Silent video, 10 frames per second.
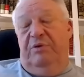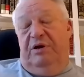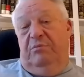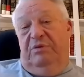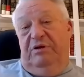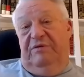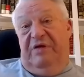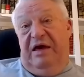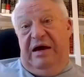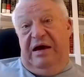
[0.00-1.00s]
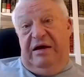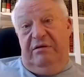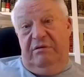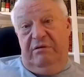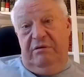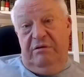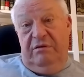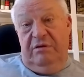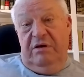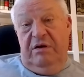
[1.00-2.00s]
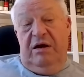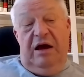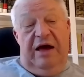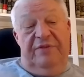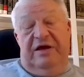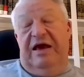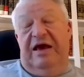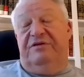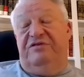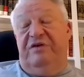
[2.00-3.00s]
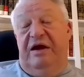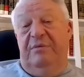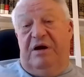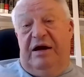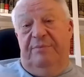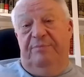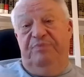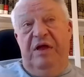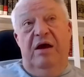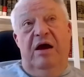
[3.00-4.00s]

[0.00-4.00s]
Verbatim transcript: No, we don't believe that. At the same time,